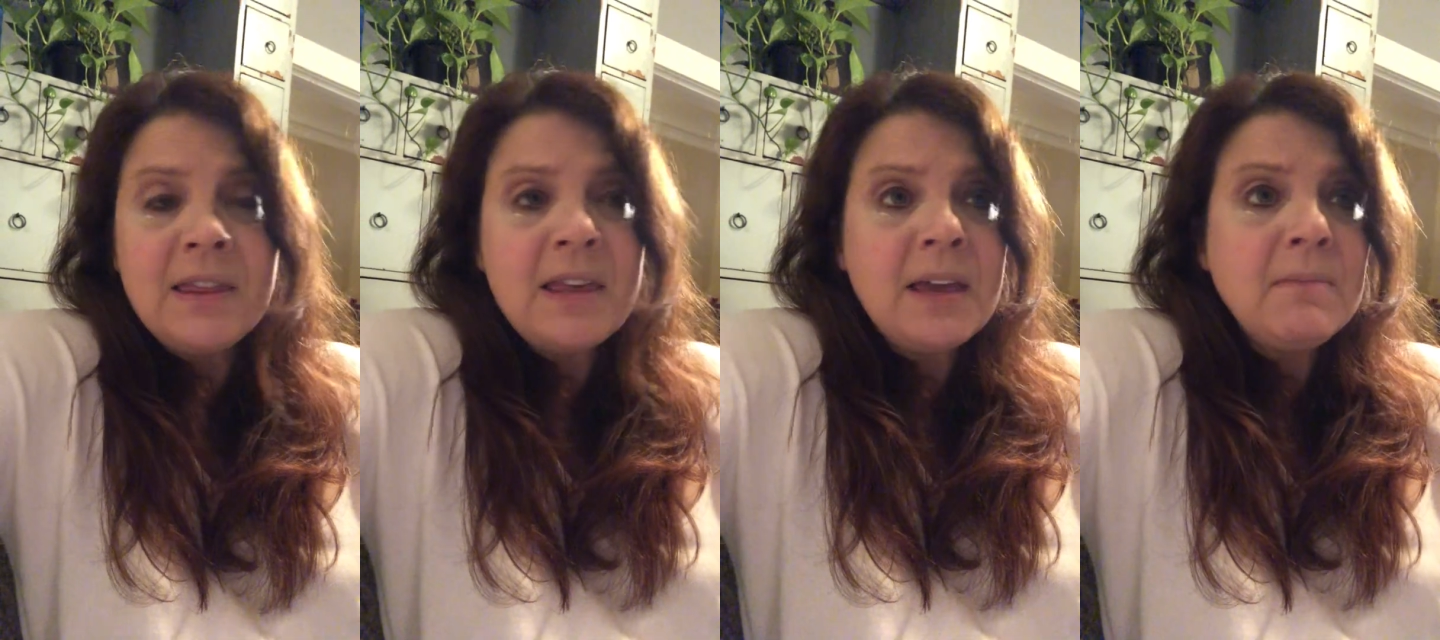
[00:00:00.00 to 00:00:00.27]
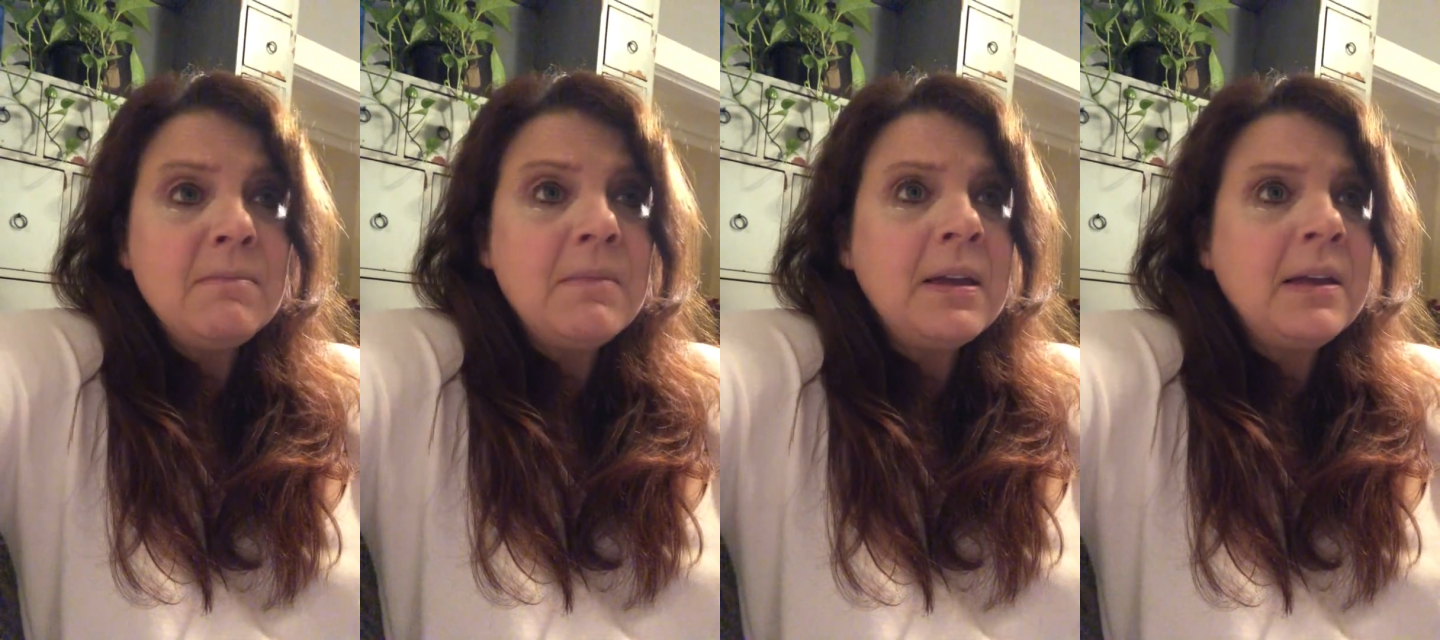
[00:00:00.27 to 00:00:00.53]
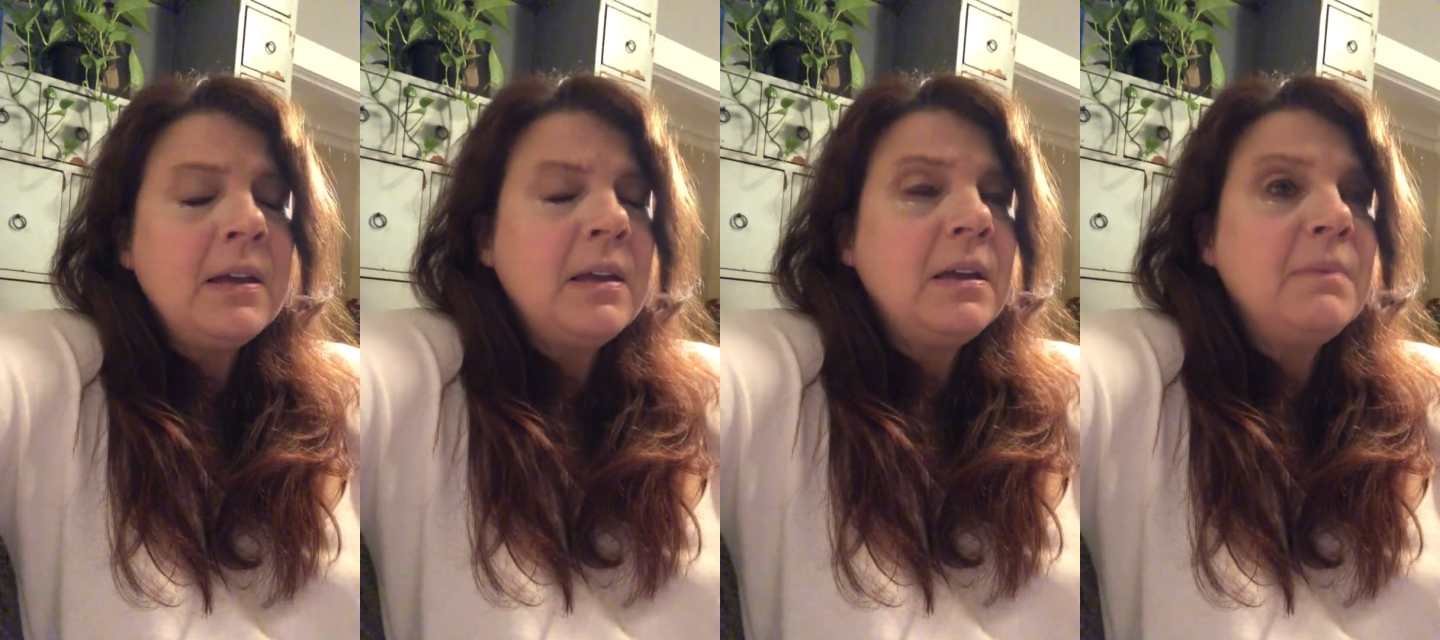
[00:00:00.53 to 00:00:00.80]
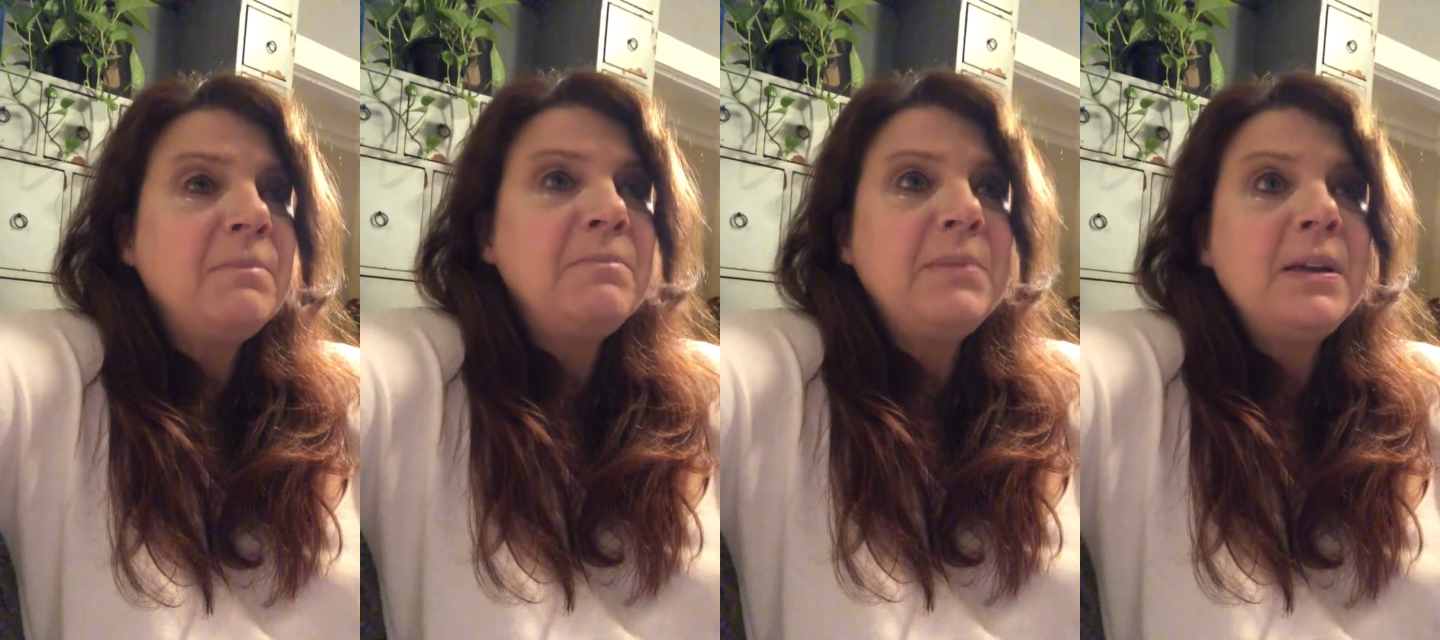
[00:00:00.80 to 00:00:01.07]
they may
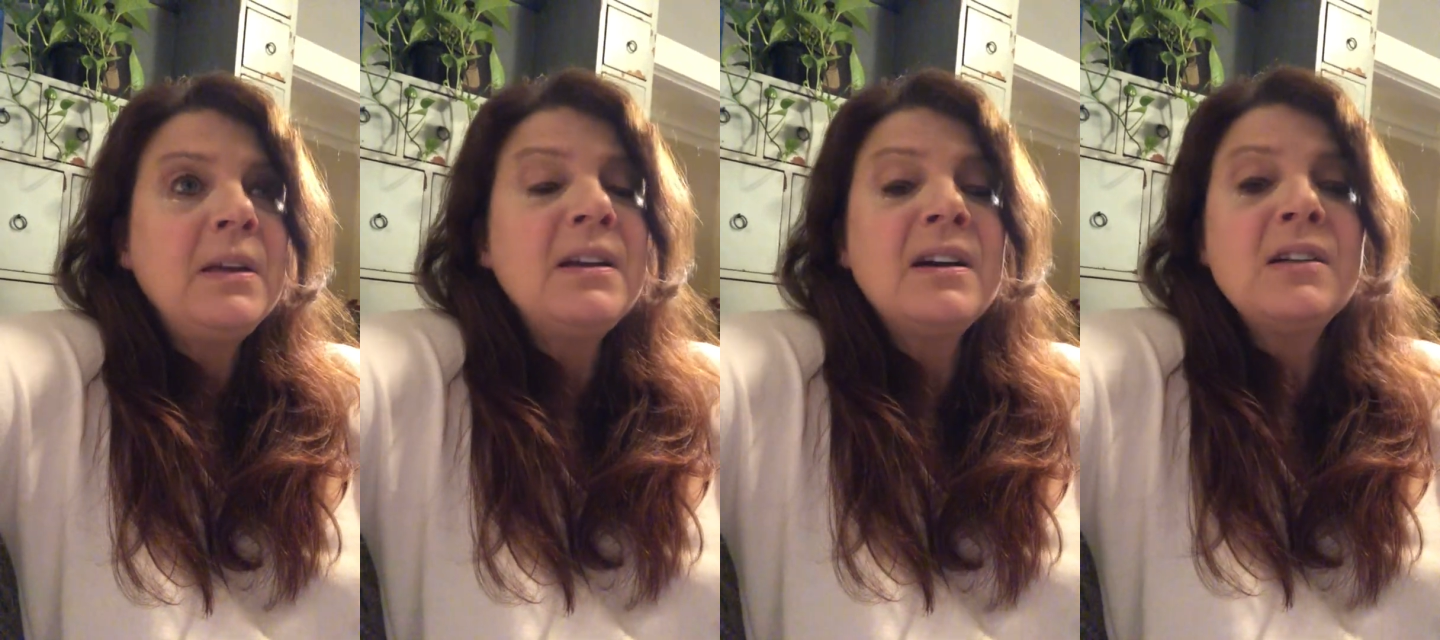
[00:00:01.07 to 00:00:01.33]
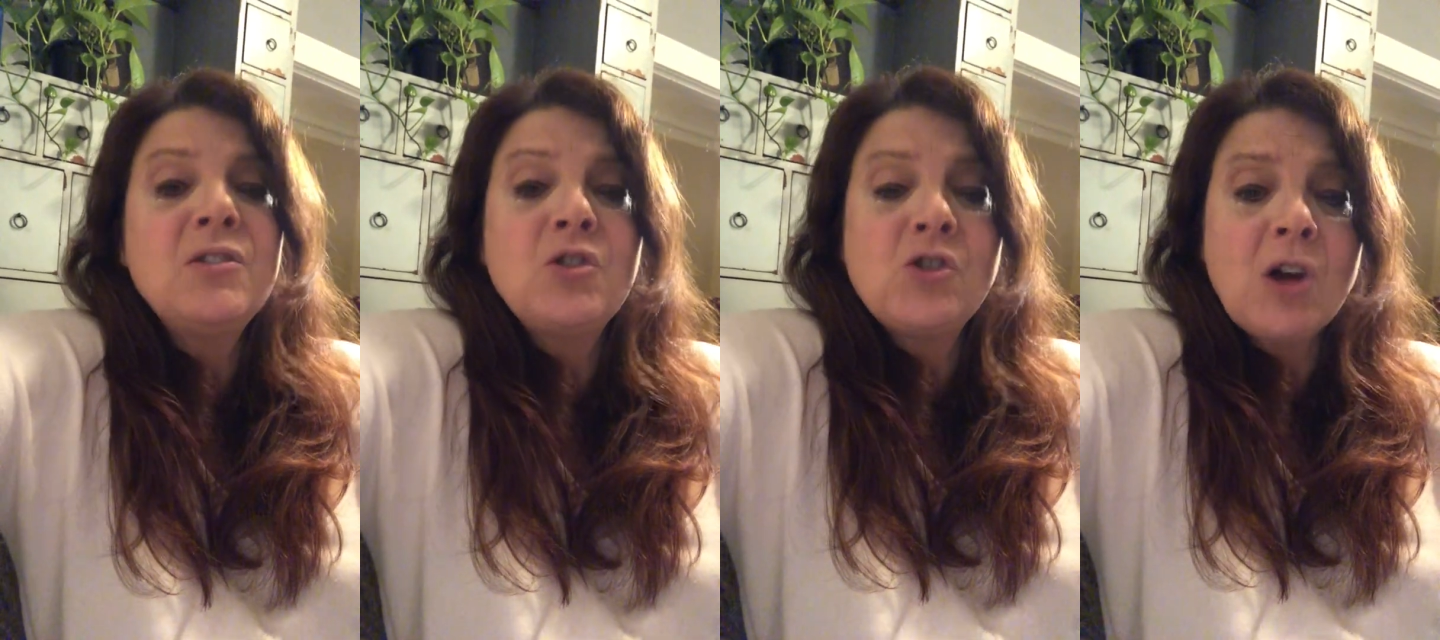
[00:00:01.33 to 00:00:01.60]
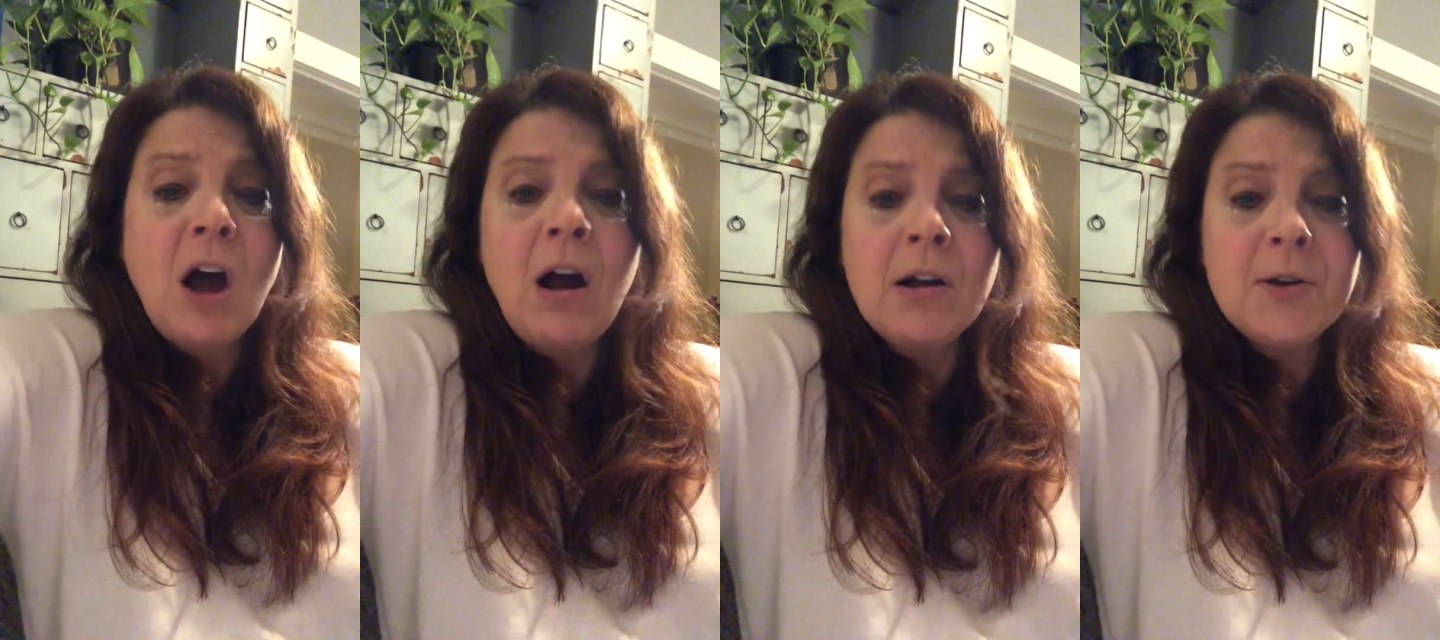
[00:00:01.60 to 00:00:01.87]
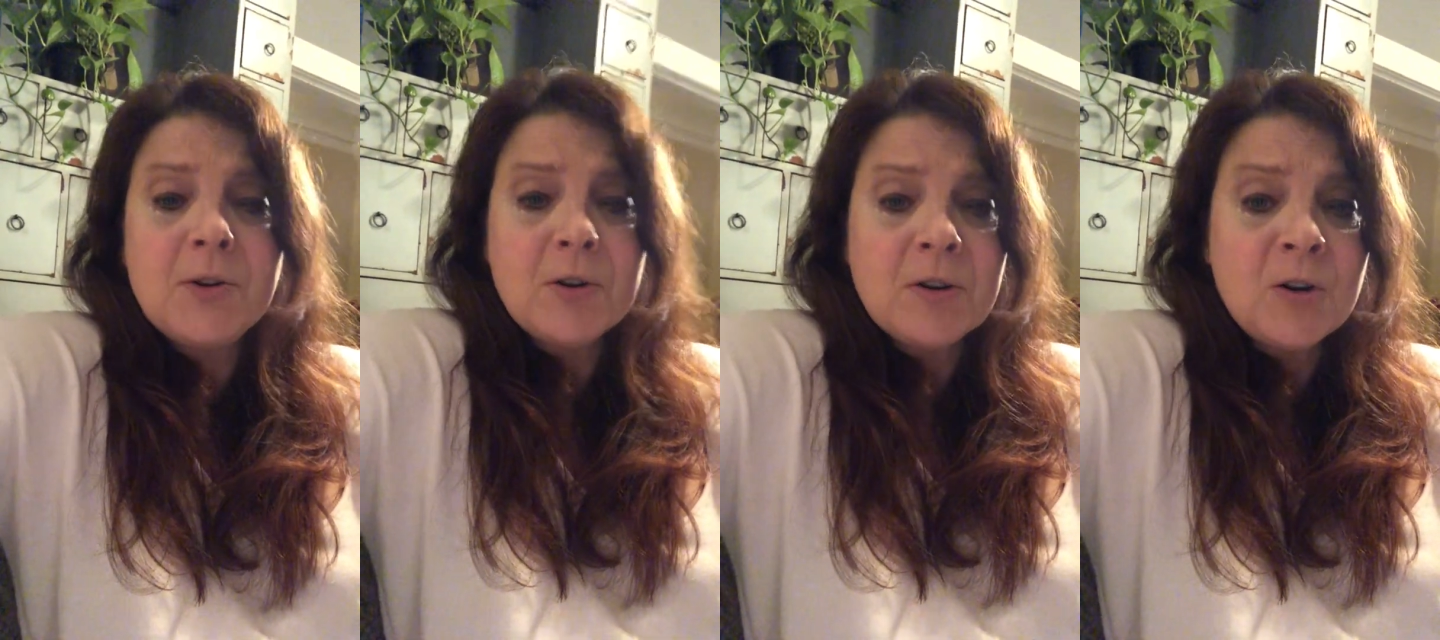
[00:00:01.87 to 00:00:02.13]
be a
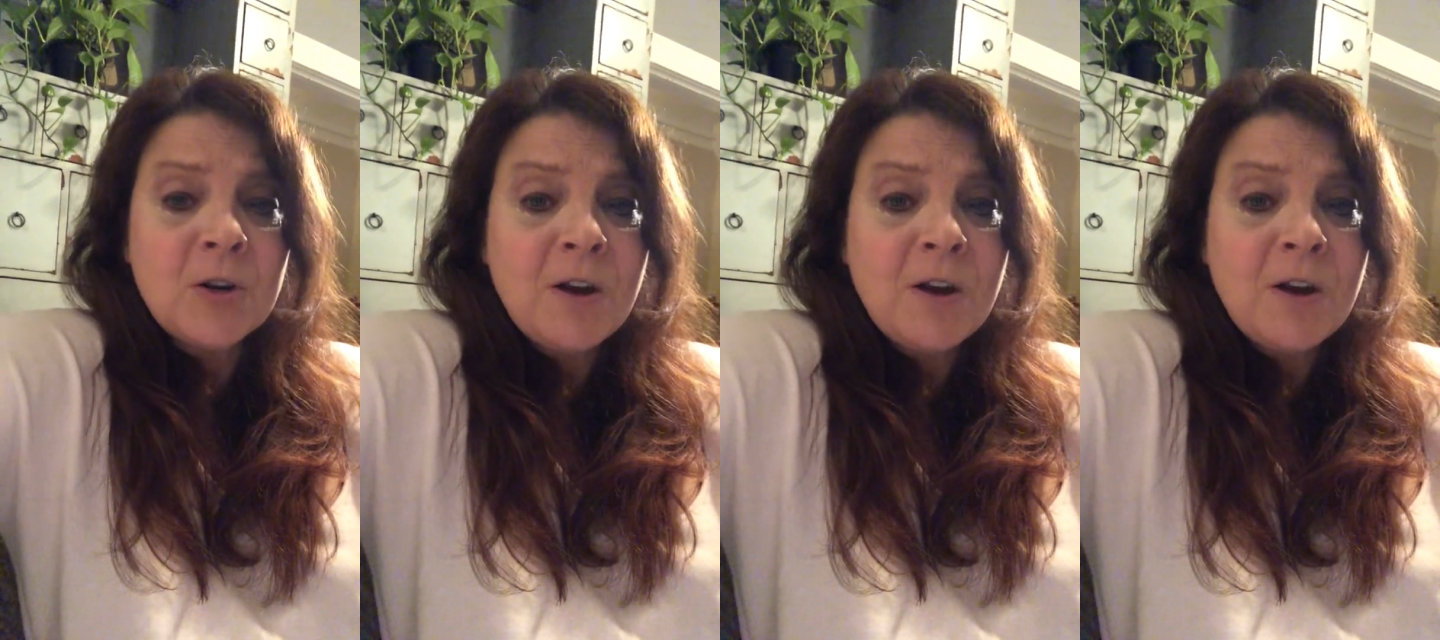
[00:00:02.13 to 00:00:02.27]
doctor